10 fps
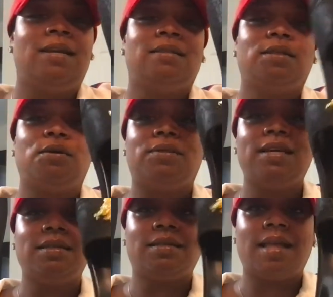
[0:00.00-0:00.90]
so
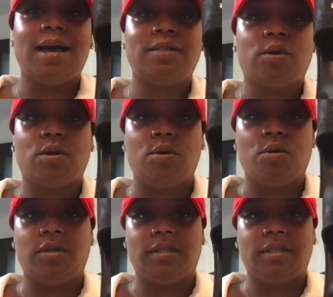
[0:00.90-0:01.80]
these slides are
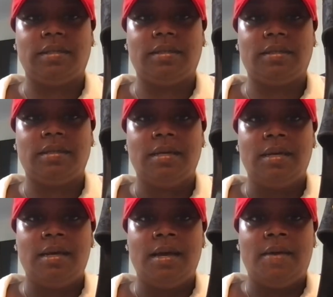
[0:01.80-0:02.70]
gorgeous.
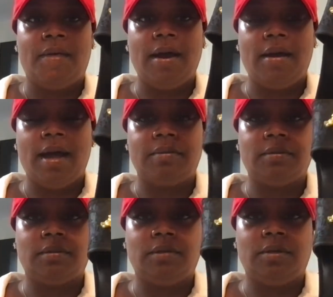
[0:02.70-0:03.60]
They are
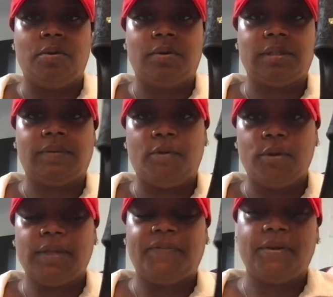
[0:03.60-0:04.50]
absolutely gorgeous. Of
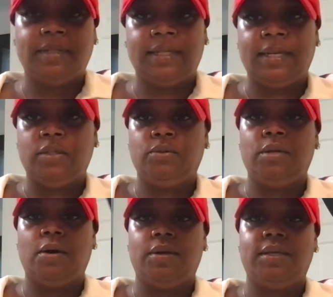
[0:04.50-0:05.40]
course, the first thing that you
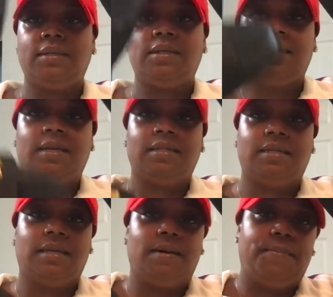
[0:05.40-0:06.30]
notice is
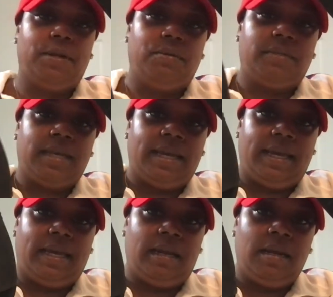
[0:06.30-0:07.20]
the Medusa
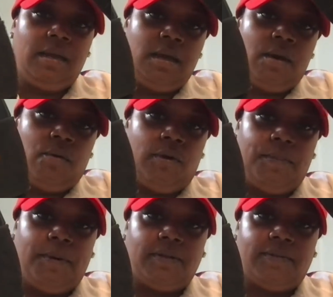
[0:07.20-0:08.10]
head
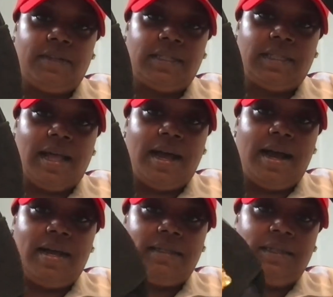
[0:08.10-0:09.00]
on both of the
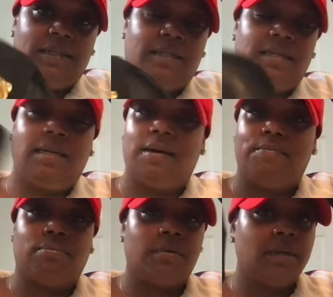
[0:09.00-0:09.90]
slides. It's
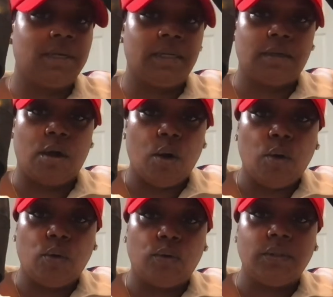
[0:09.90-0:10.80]
brilliant
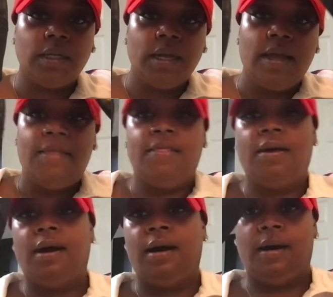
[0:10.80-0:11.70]
gold.
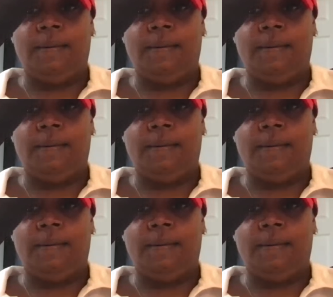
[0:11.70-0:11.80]
Let